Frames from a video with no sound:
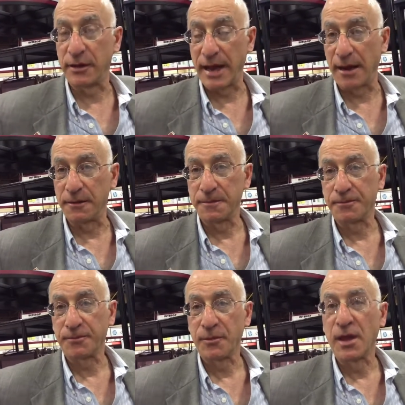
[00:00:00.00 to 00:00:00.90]
now
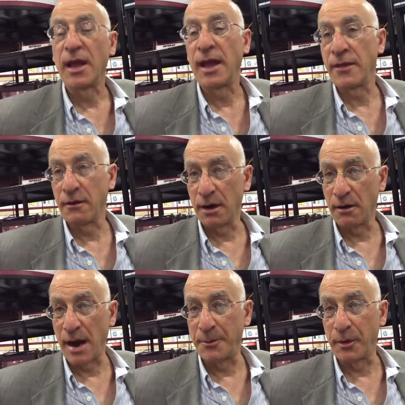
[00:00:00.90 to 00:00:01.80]
yeah. and they're
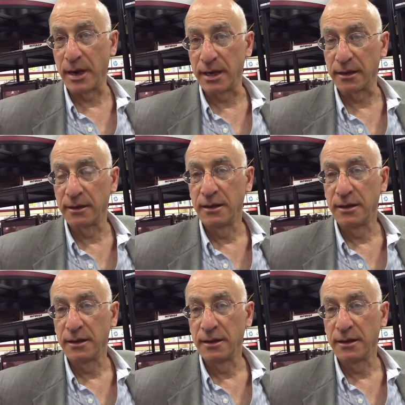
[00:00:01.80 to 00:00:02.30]
interoperating.